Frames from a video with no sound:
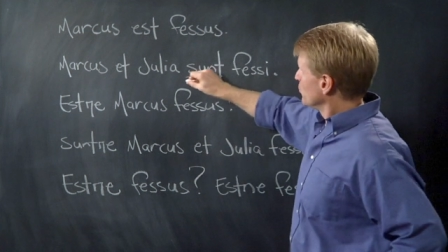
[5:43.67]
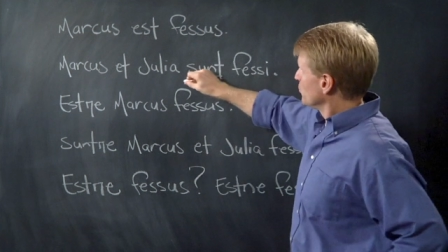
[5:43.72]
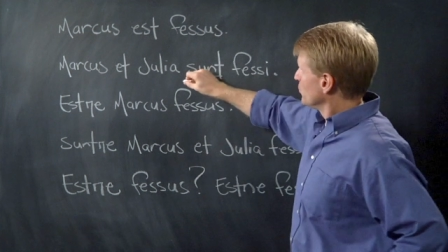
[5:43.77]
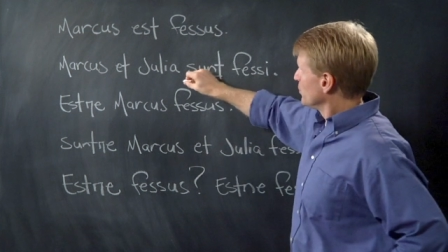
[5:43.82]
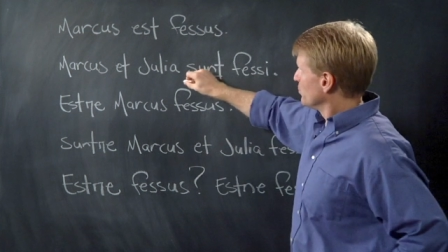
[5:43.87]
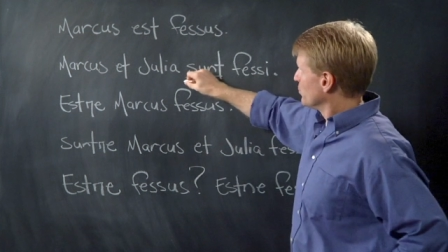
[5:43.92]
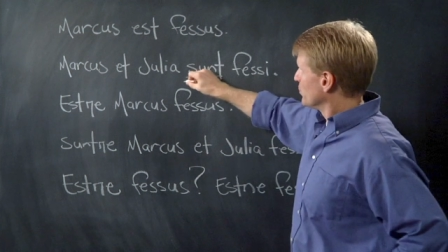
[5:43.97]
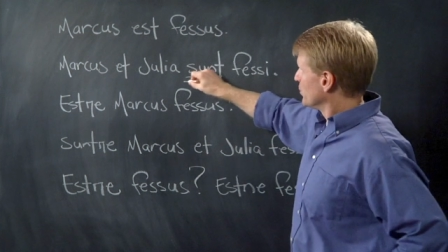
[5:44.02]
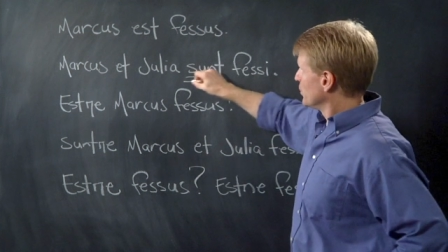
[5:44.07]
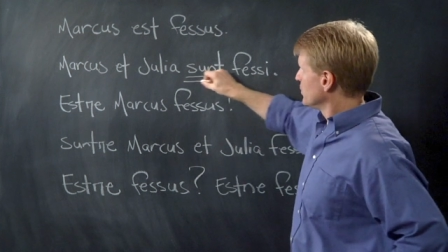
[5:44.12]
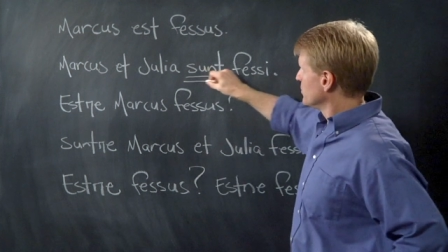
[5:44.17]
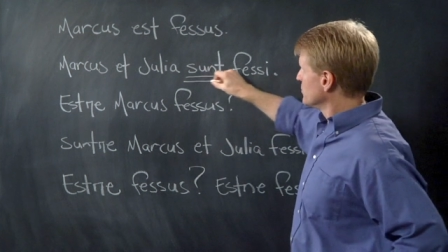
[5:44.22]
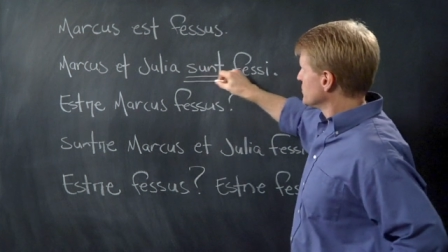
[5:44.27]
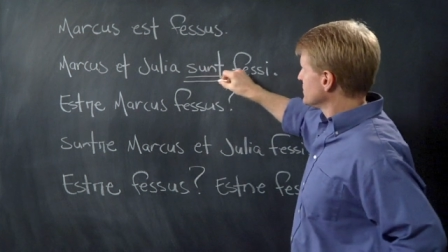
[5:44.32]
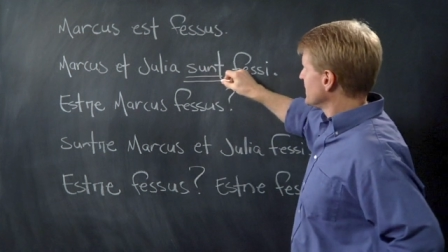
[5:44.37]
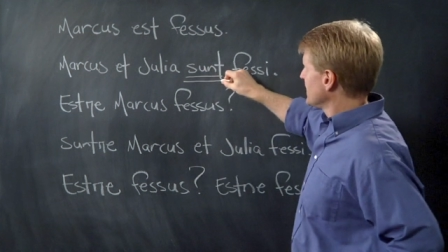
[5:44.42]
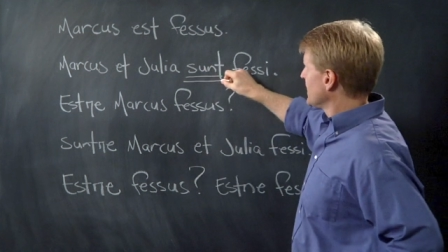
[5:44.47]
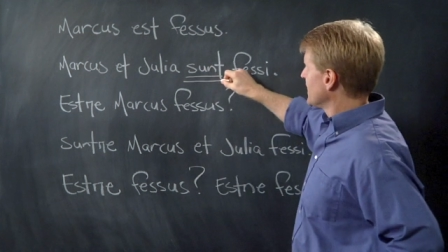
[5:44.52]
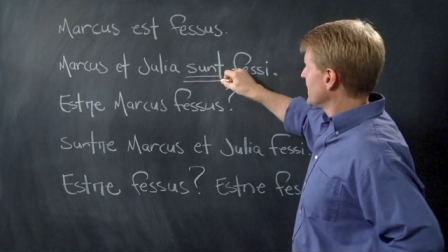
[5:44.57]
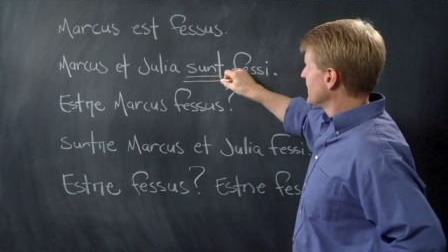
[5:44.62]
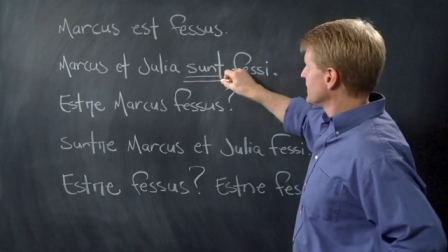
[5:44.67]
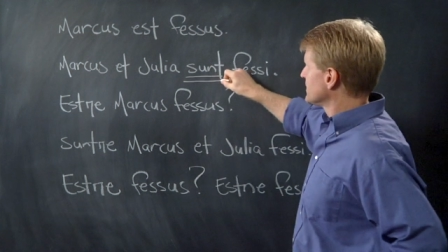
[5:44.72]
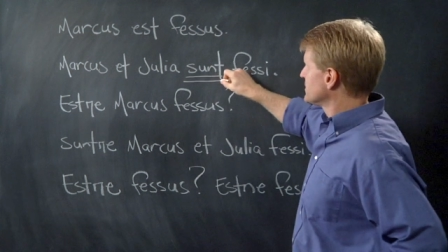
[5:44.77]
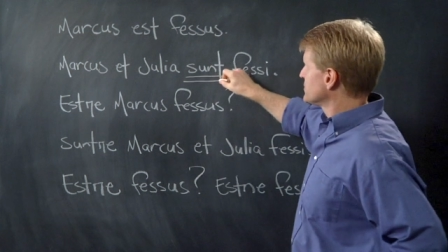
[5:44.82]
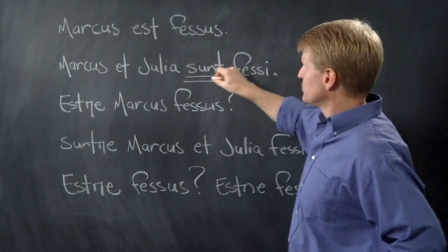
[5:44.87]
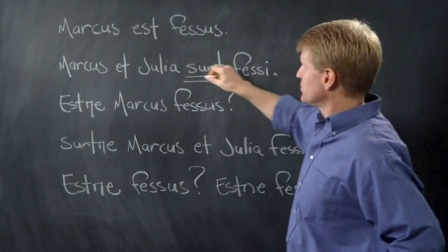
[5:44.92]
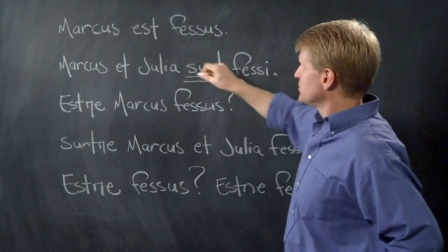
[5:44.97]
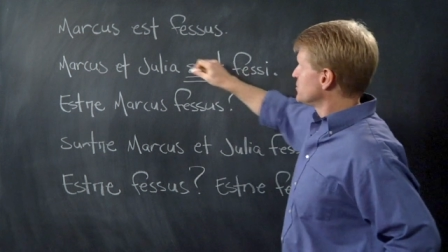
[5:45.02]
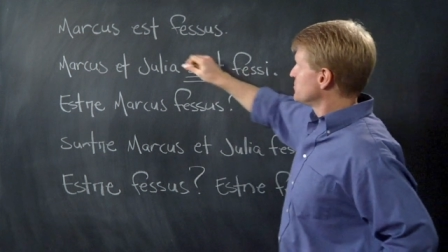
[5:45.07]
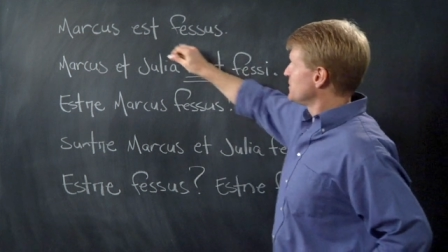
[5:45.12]
We were using
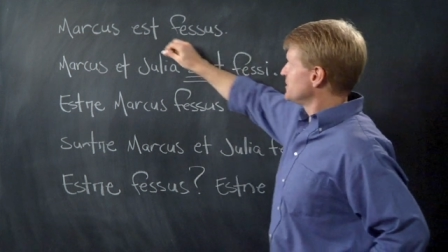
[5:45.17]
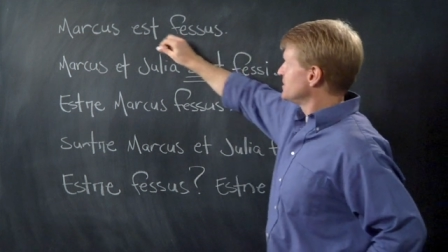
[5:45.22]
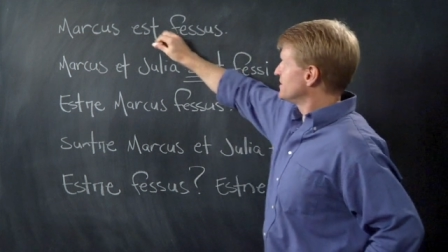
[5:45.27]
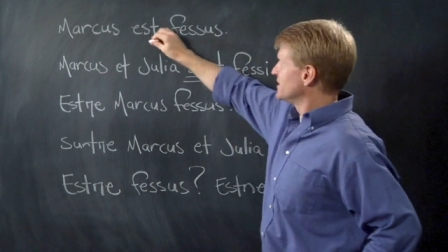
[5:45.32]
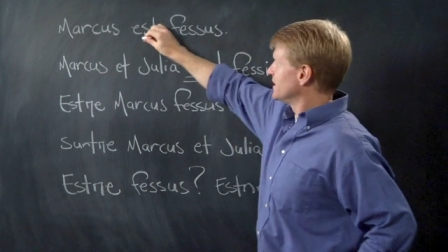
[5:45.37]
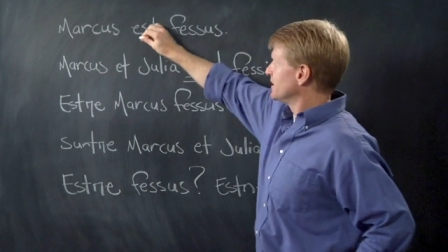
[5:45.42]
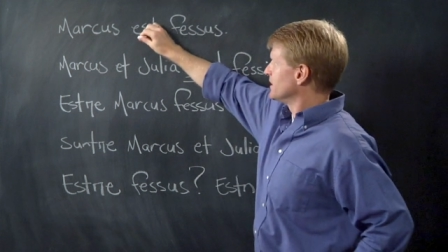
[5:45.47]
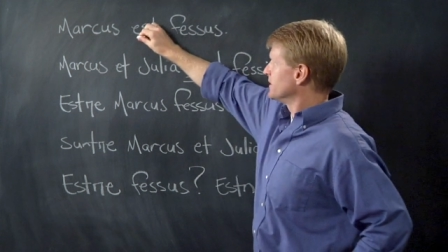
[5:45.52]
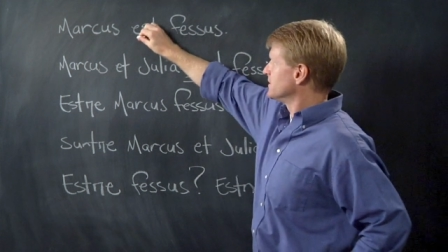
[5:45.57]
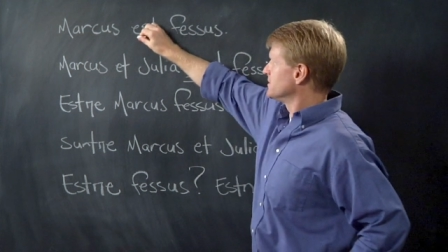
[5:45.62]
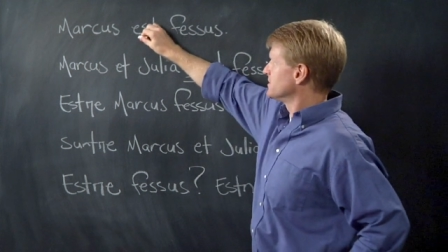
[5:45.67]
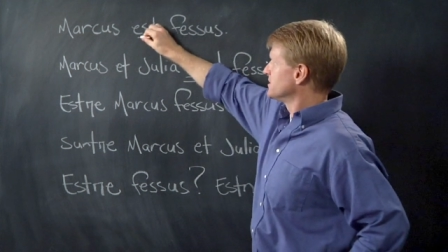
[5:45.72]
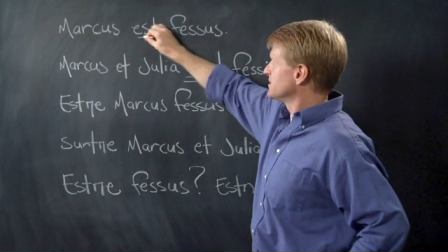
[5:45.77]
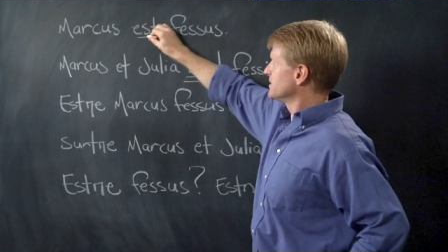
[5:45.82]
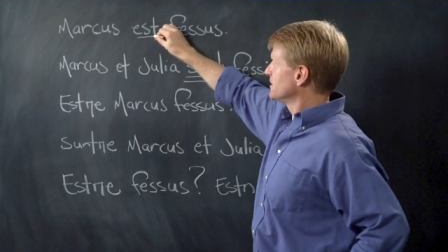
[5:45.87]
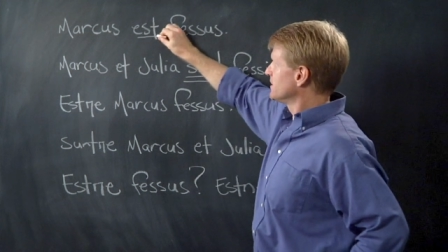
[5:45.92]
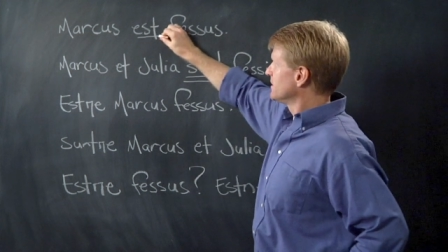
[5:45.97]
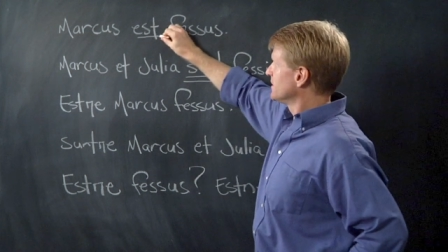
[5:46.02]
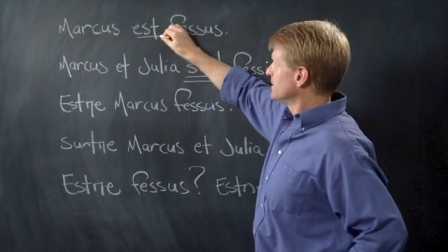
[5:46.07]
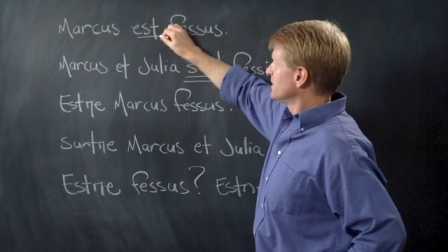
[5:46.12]
est, which means is,